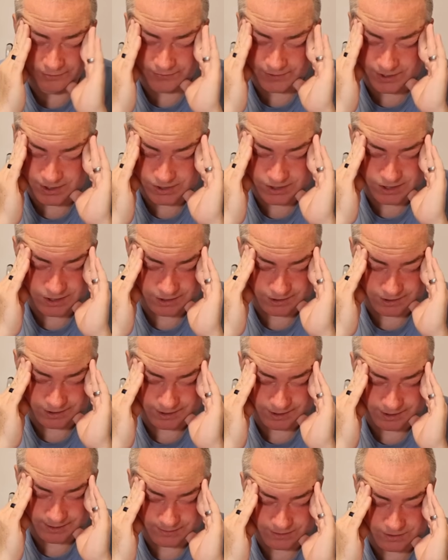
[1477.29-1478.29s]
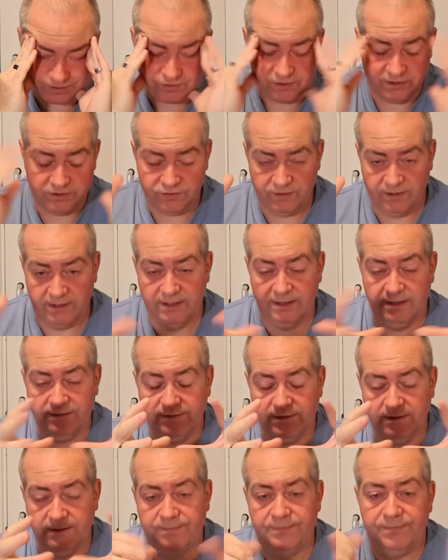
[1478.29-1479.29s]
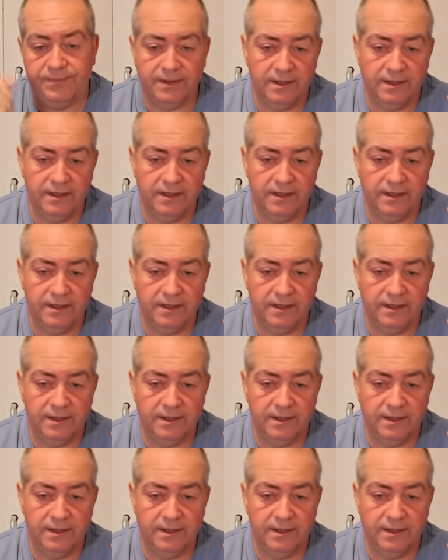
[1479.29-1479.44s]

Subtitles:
fasting diet to try and shrink the liver,